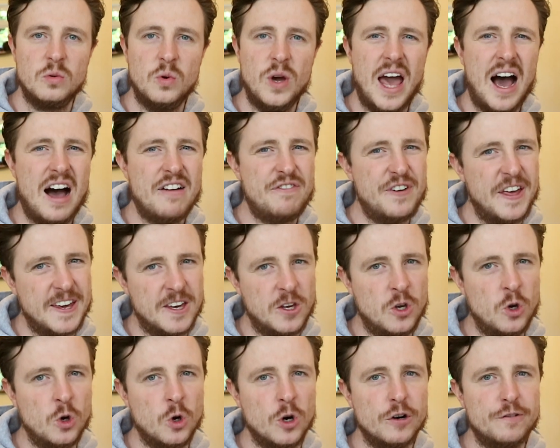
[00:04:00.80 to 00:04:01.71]
We have a
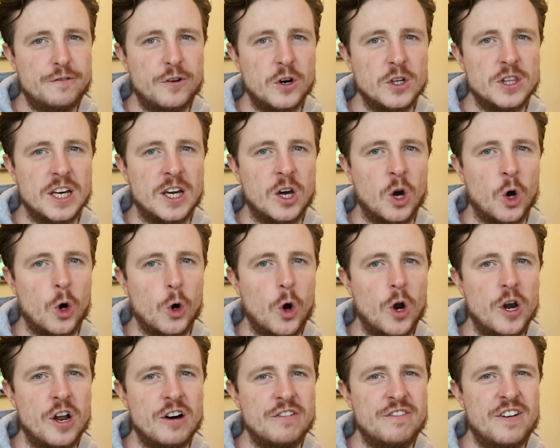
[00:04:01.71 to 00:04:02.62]
cure for the
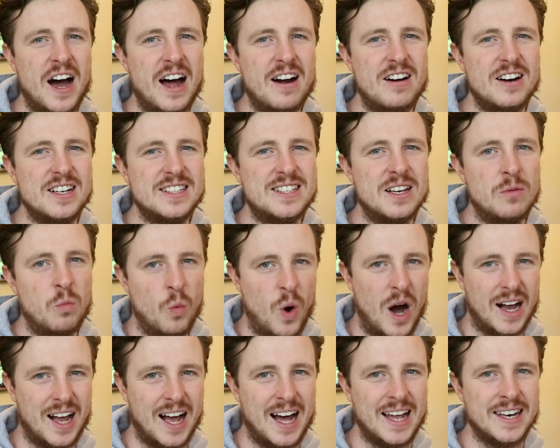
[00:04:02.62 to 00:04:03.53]
coronavirus in
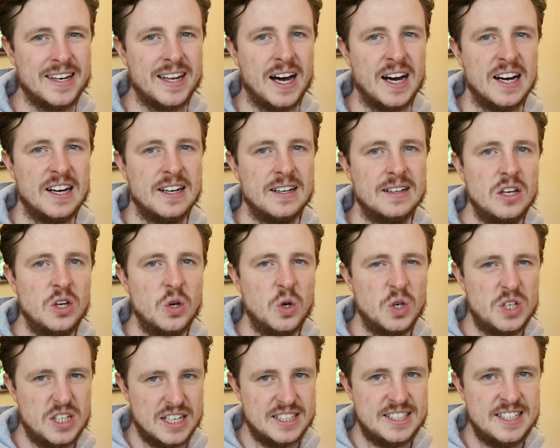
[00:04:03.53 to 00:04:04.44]
Wakanda.
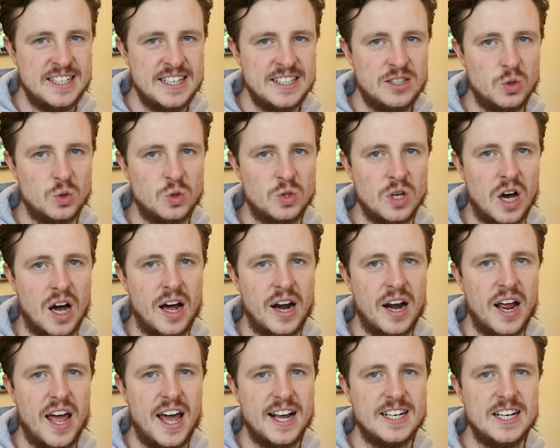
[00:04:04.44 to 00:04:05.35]
You just need to
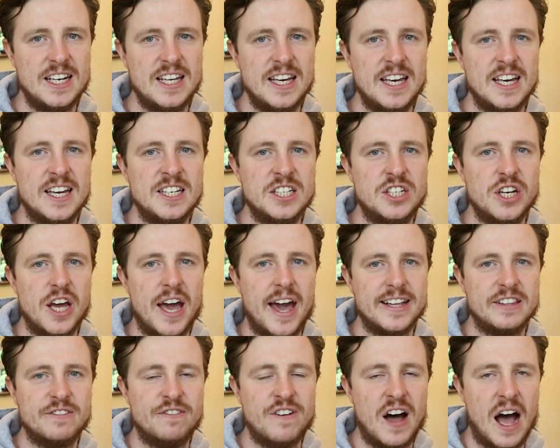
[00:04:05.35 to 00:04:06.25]
directly
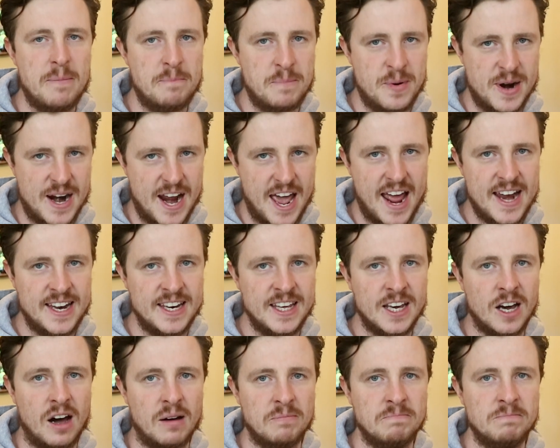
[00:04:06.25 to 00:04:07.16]
inject
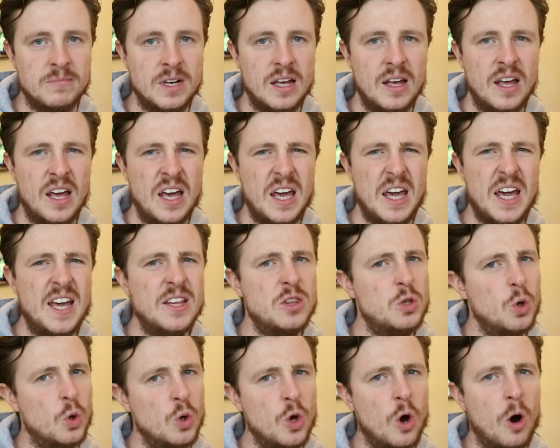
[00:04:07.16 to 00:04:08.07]
vibranium
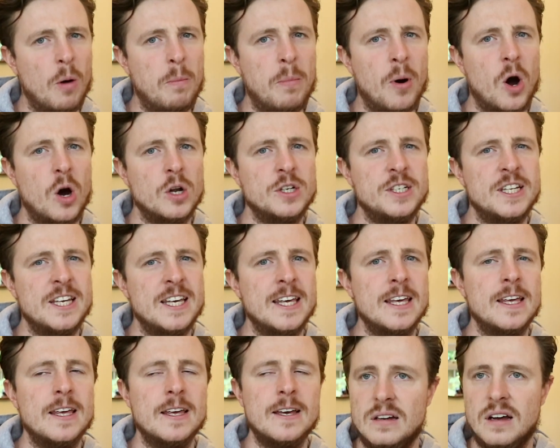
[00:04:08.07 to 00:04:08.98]
into your
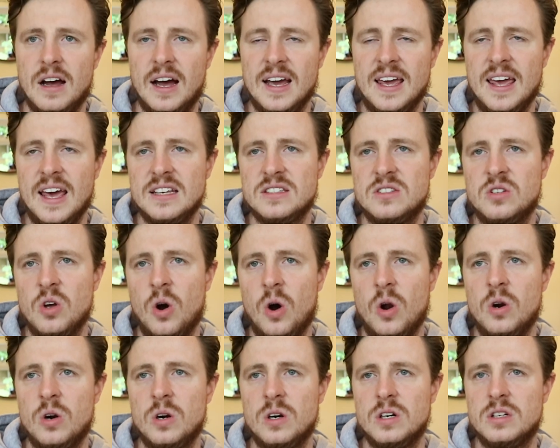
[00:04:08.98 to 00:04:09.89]
body. I guess
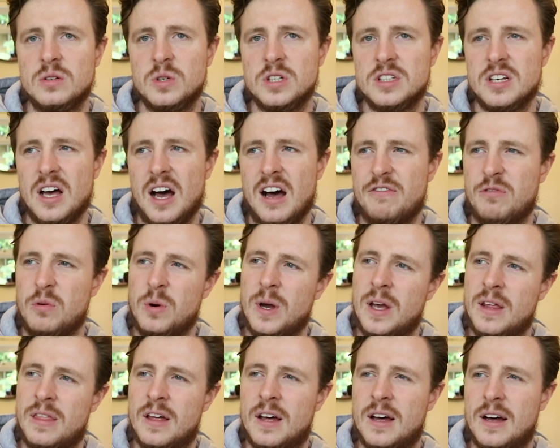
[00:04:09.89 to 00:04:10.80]
Donald was
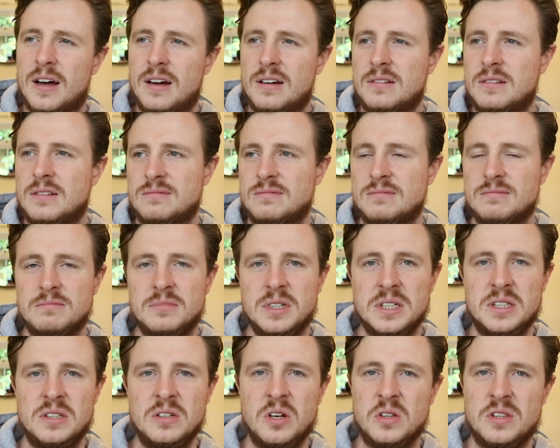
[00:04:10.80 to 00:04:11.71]
halfway there,
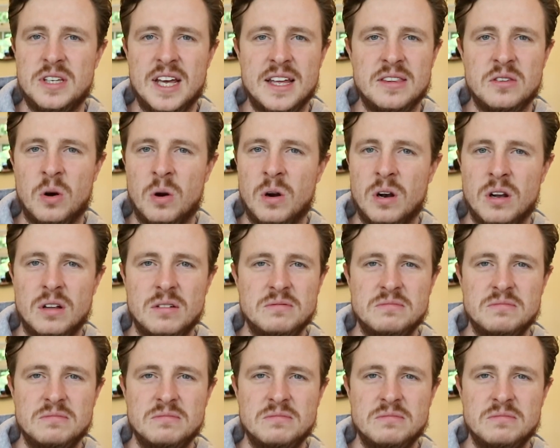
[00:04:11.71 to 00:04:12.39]
but not at all.